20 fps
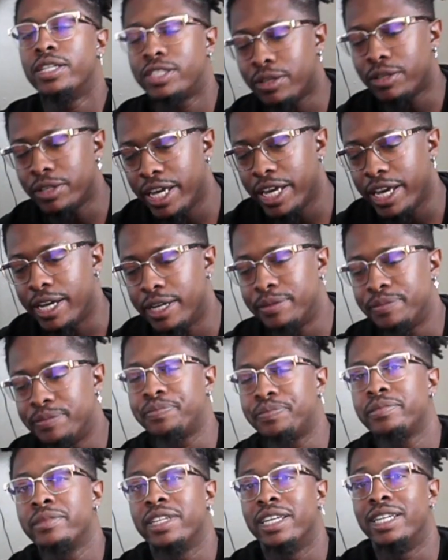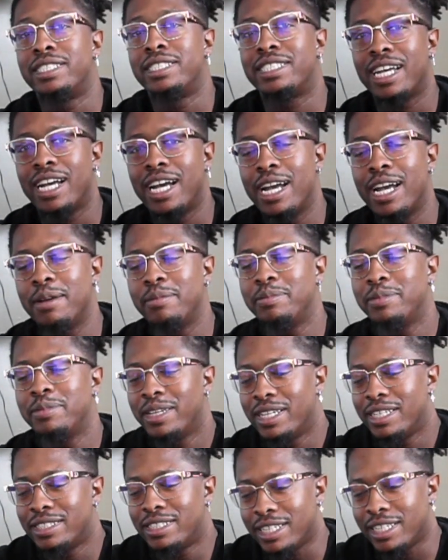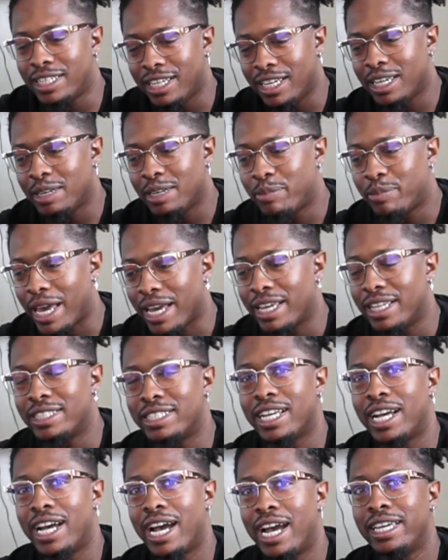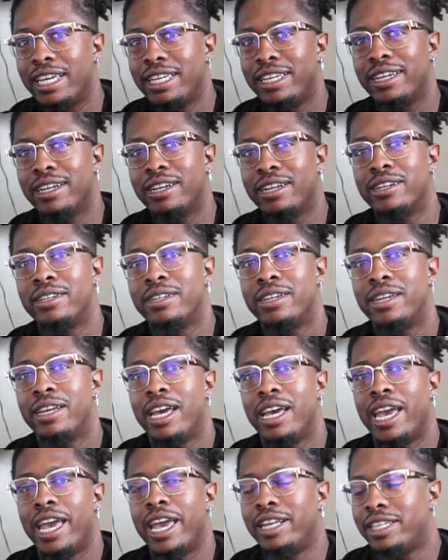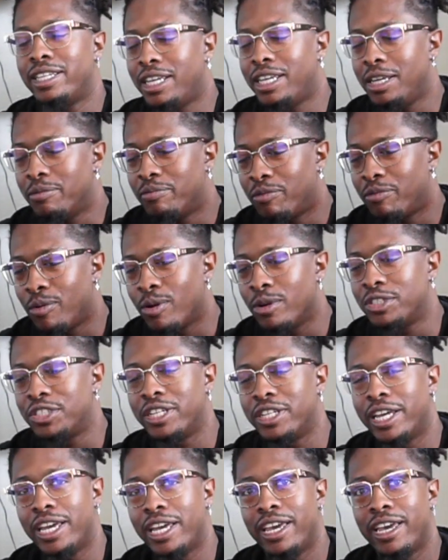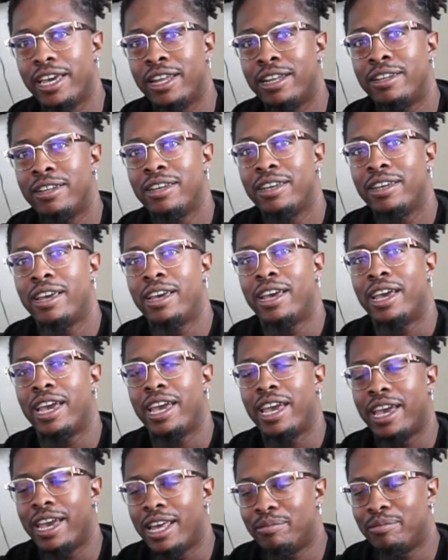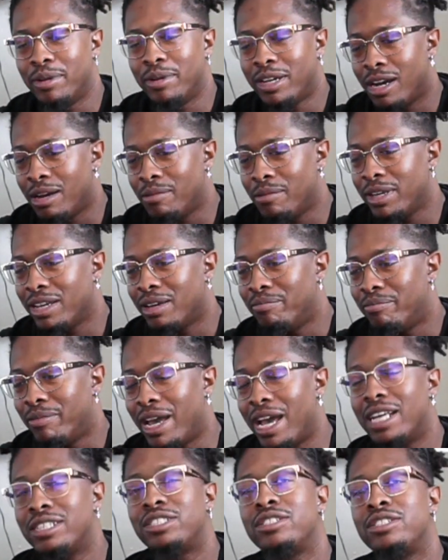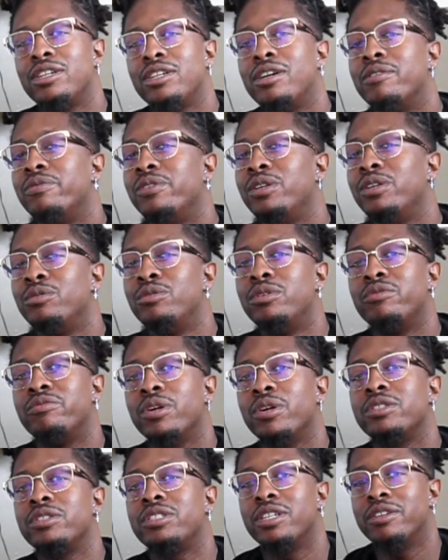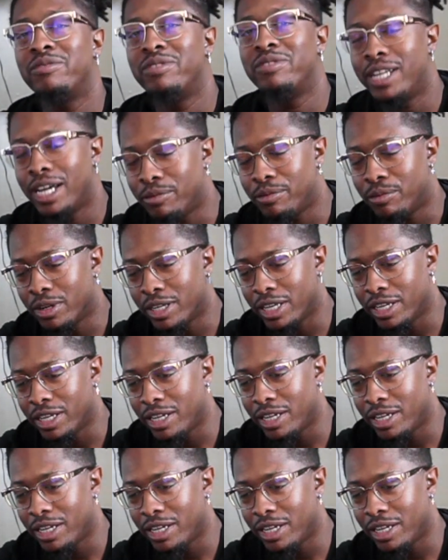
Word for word: yeah, it is time to kick it back into high gear and keep forging ahead and becoming a master of the universe of networking.